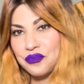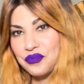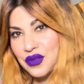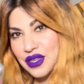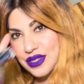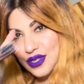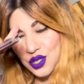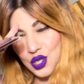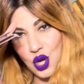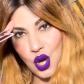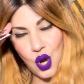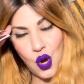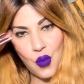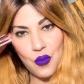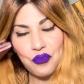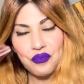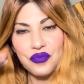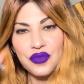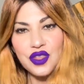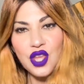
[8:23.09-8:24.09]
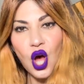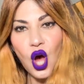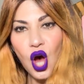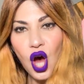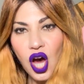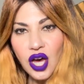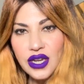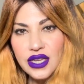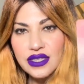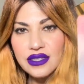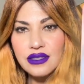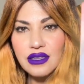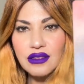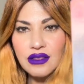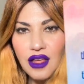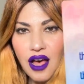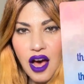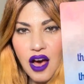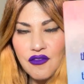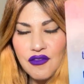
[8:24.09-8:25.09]
So the hottest
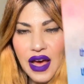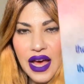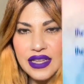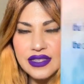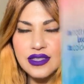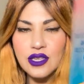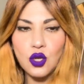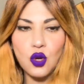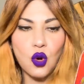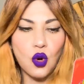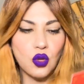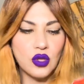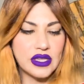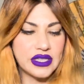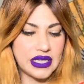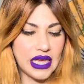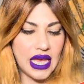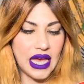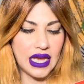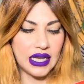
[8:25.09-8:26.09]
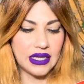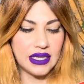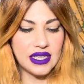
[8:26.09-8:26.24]
love has the coldest end.